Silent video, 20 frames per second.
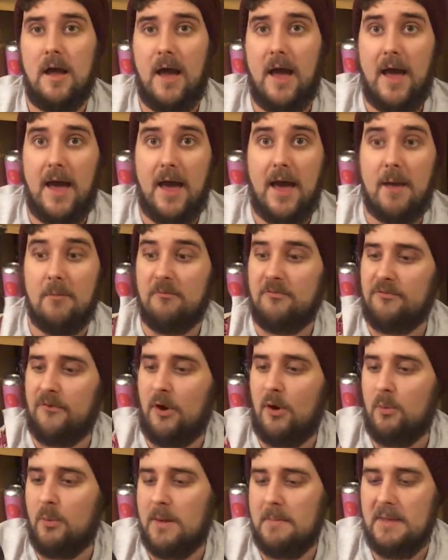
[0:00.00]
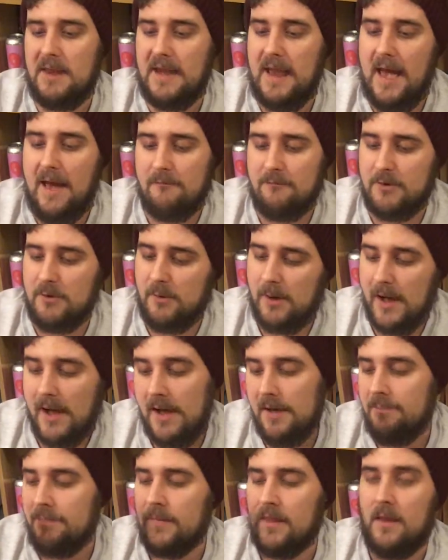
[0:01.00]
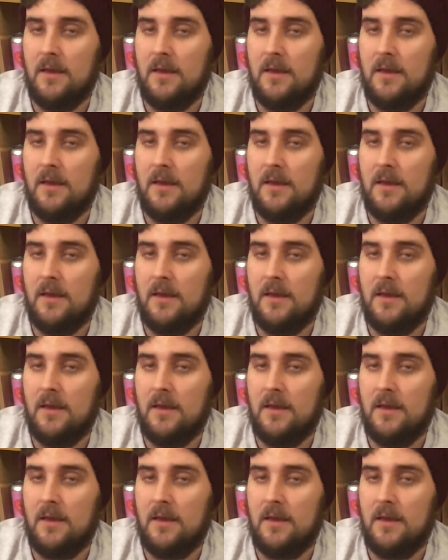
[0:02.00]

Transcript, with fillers: um, for women everywhere.